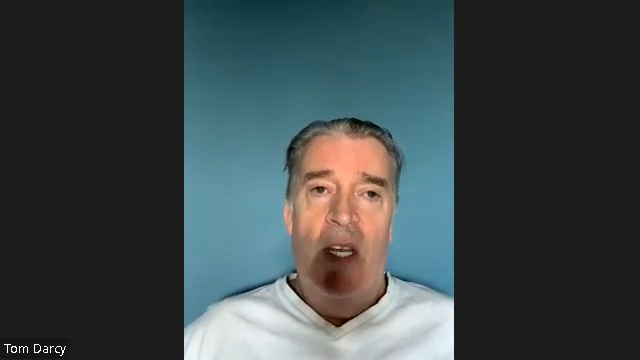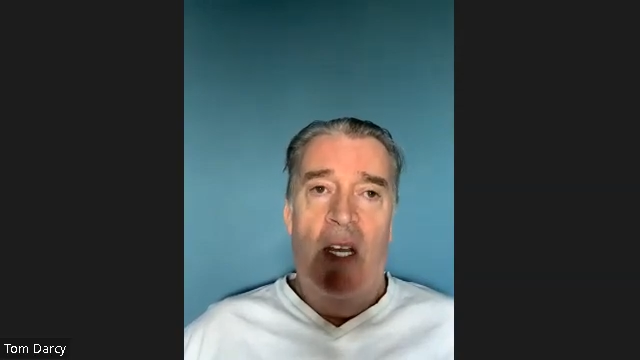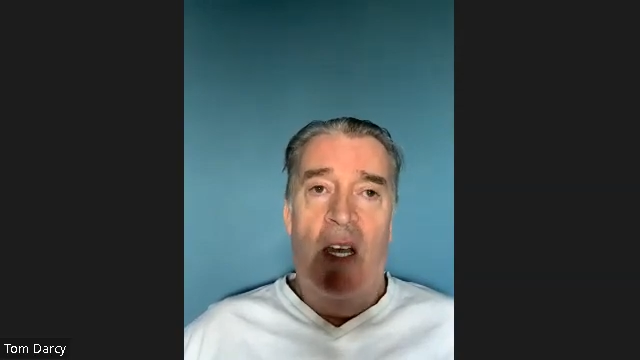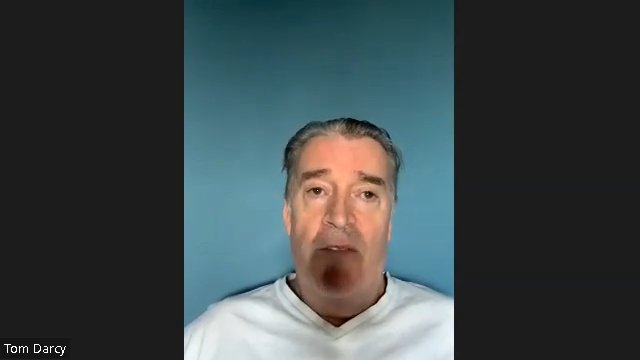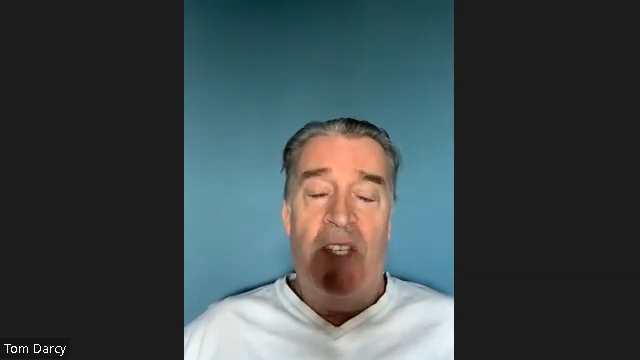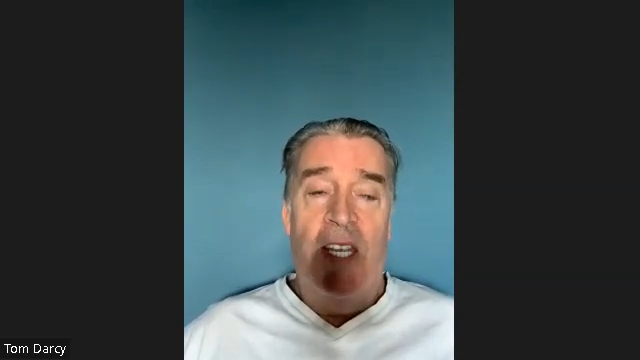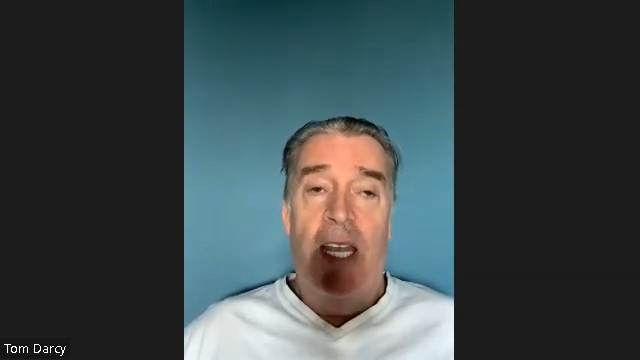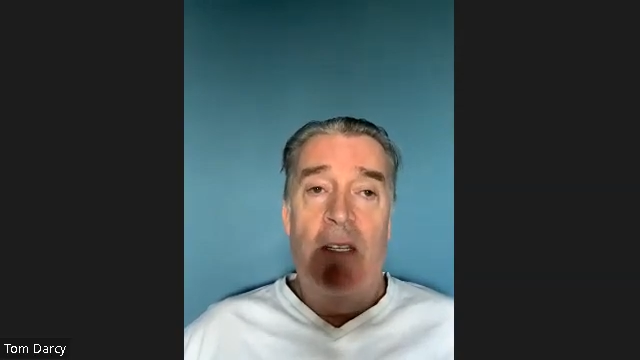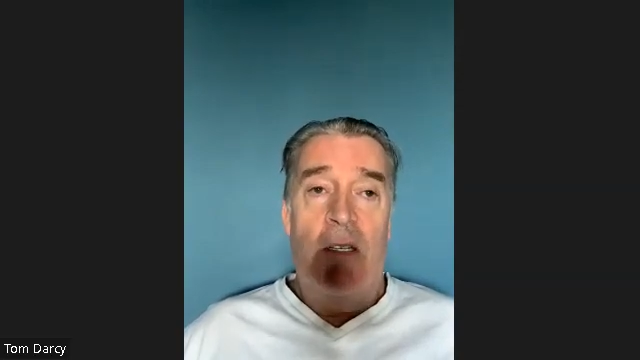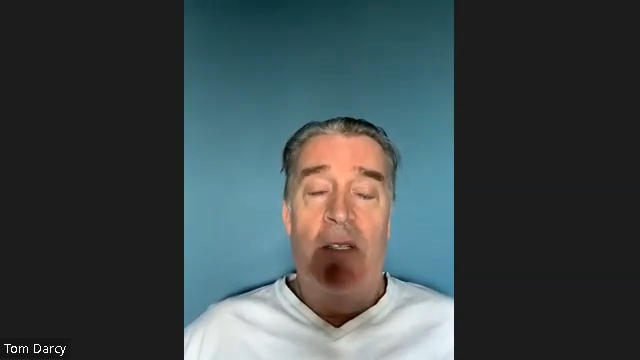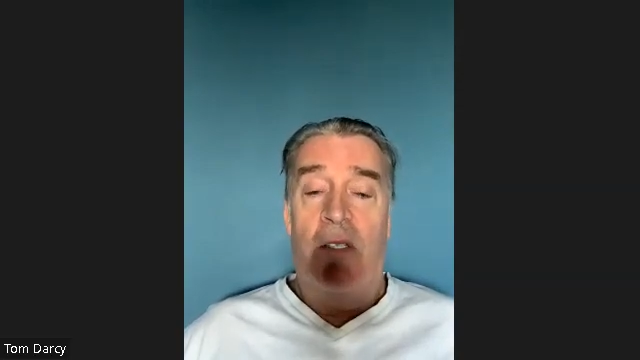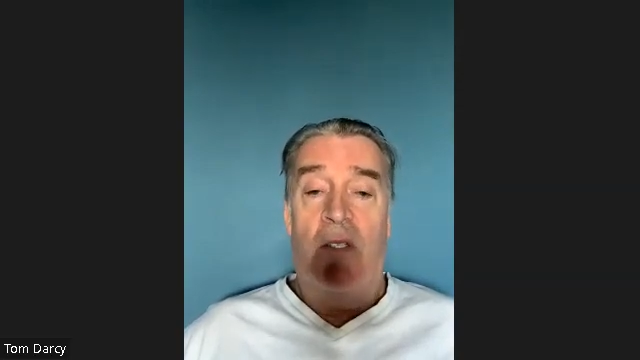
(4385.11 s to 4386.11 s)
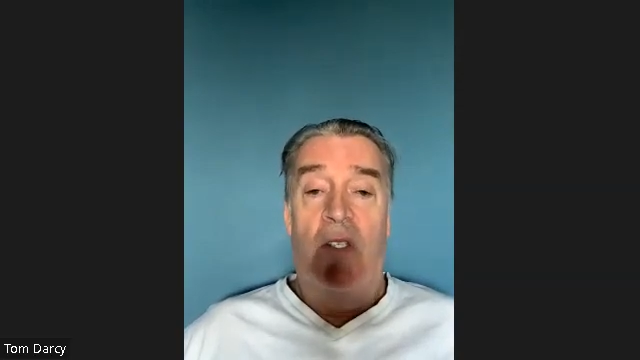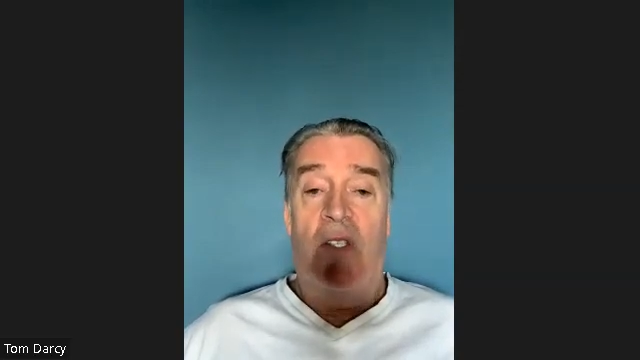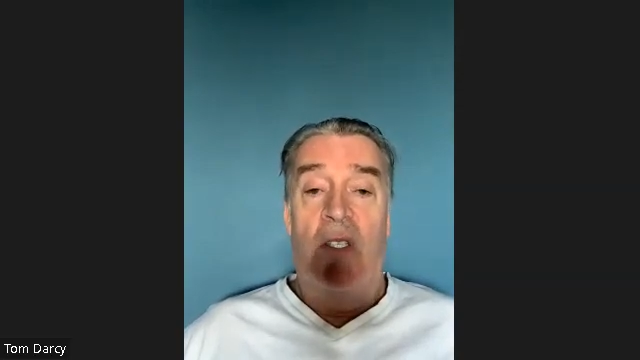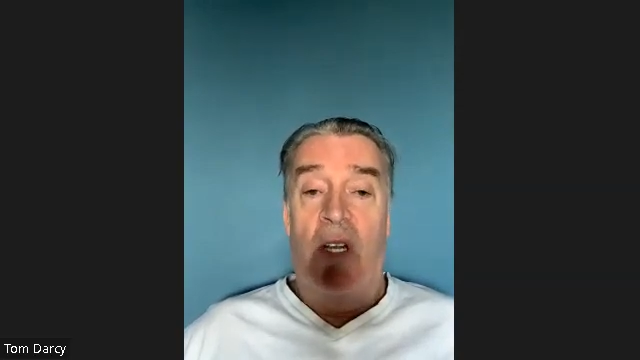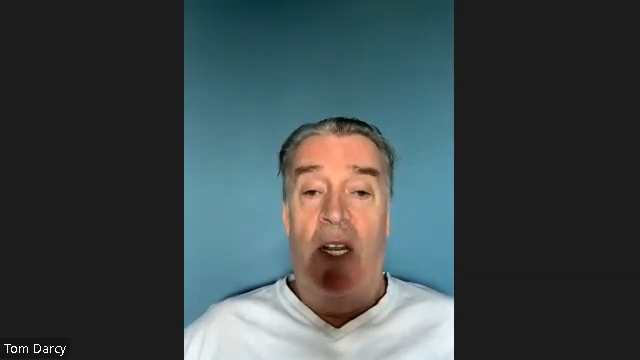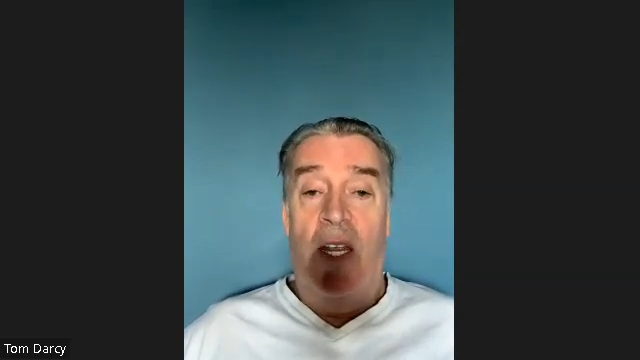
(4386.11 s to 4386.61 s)
I've said
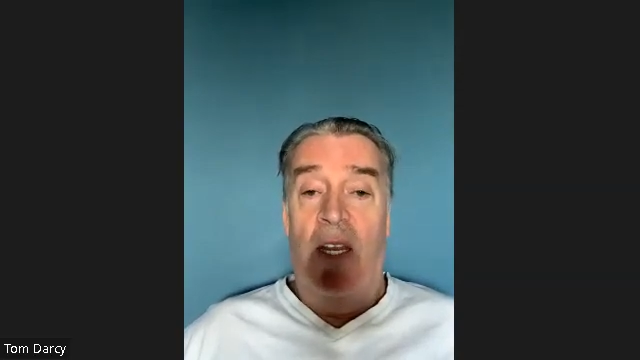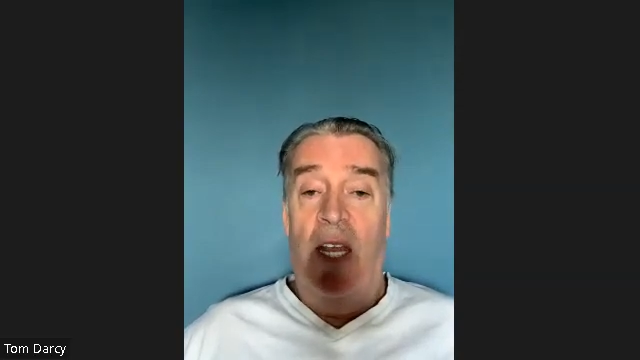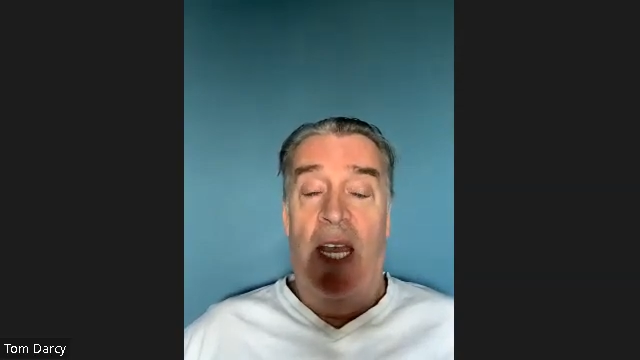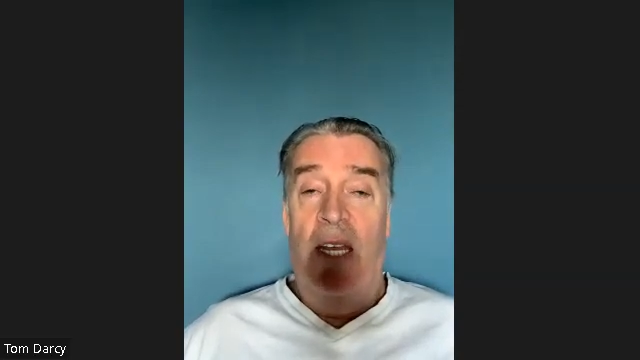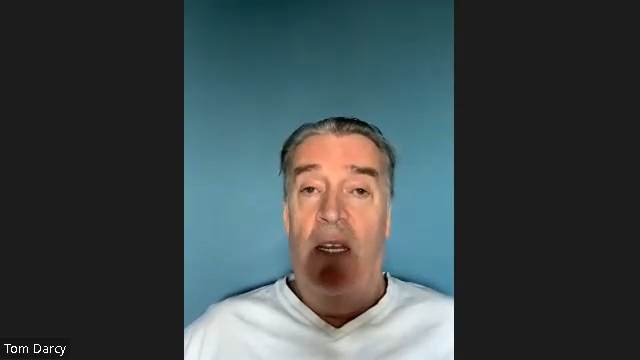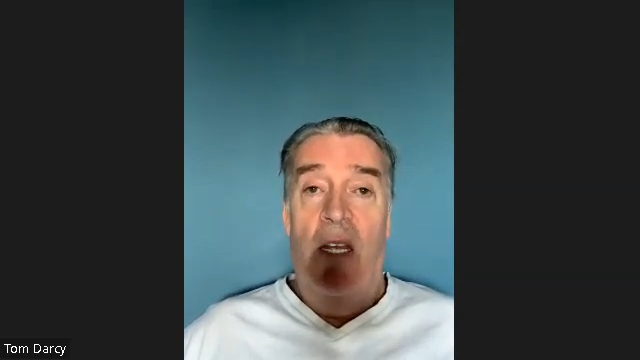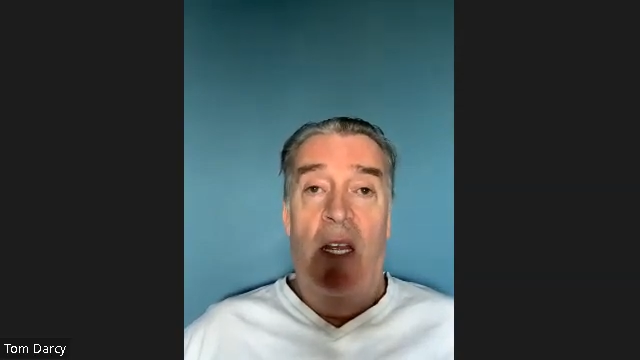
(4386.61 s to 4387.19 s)
consistently that